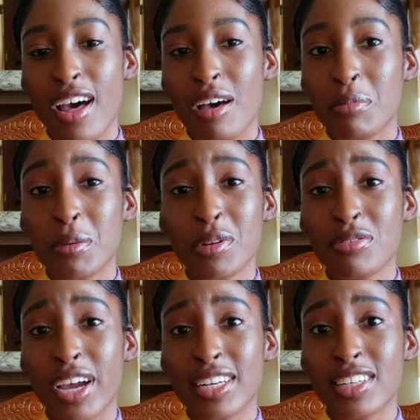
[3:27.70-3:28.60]
People
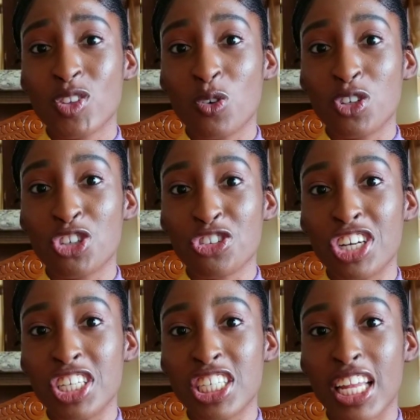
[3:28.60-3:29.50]
find it so
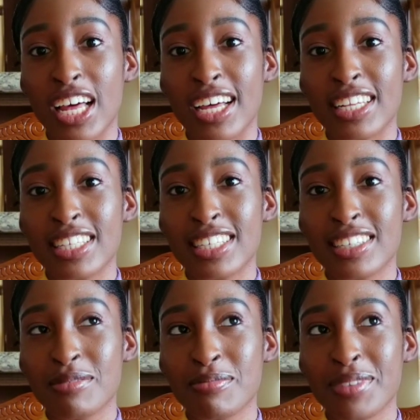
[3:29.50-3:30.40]
strange that,
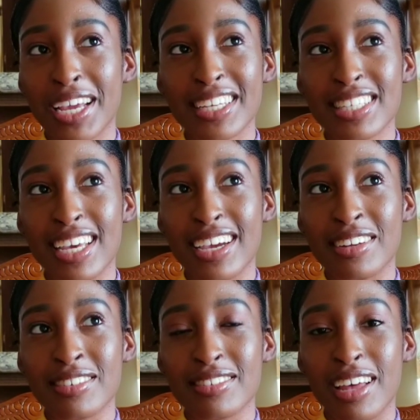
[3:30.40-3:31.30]
like I
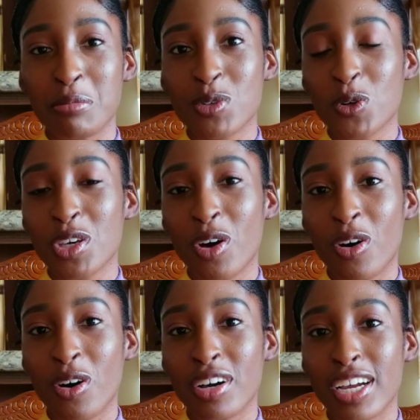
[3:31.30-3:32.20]
said, I'm so
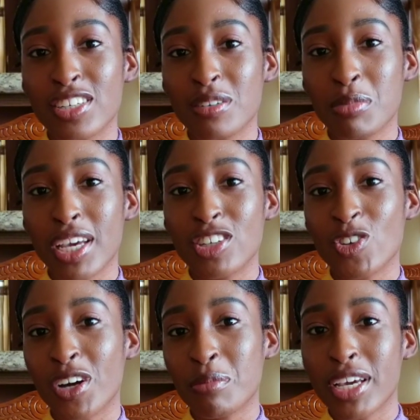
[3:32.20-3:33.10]
young, I should be
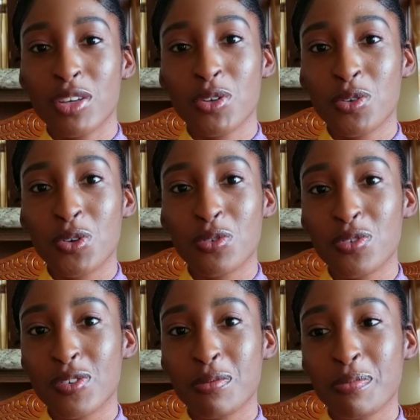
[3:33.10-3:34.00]
enjoying my
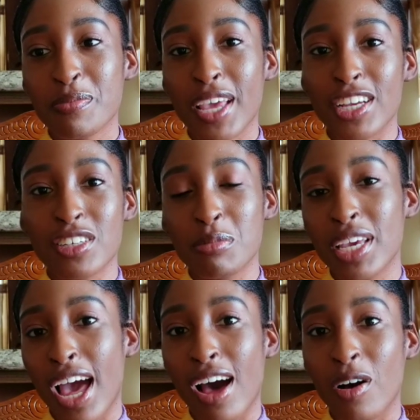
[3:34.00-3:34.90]
youth, I should
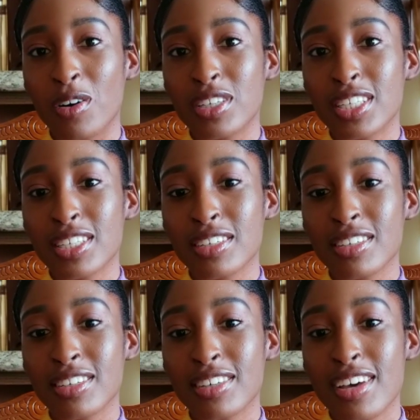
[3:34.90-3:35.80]
be out
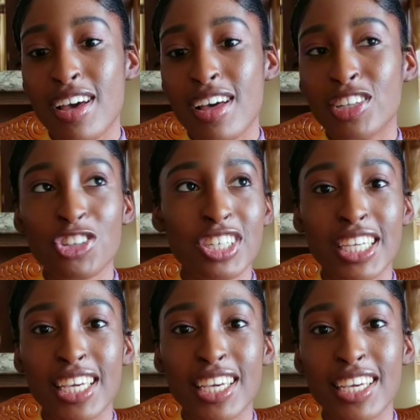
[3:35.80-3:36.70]

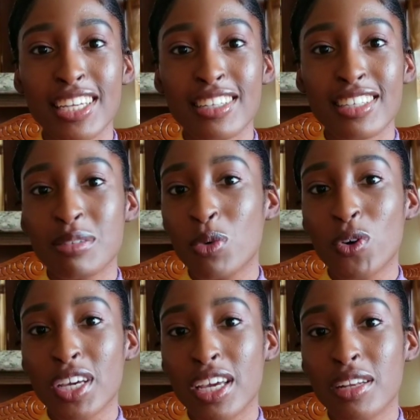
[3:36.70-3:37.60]
drinking,
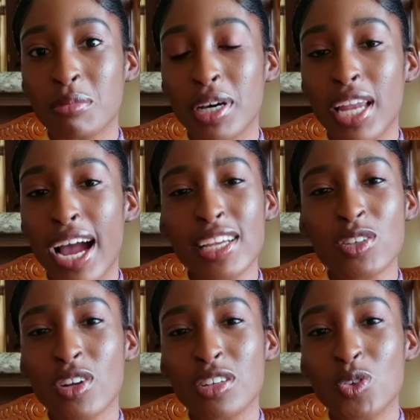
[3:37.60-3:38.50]
smoking, but I
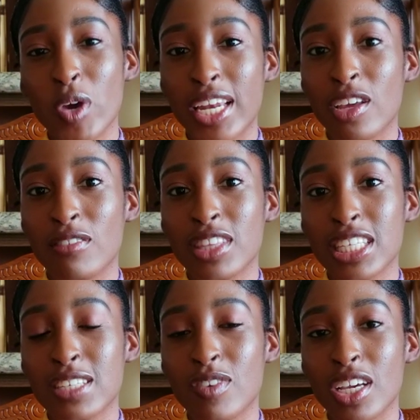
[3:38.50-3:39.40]
do not do any of
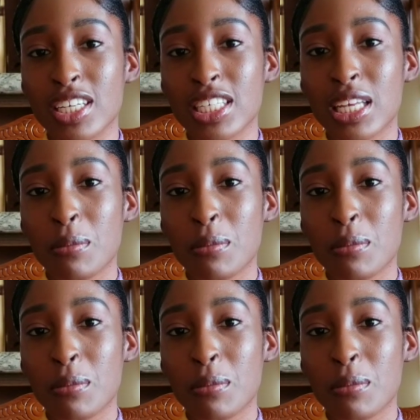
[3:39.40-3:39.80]
these things.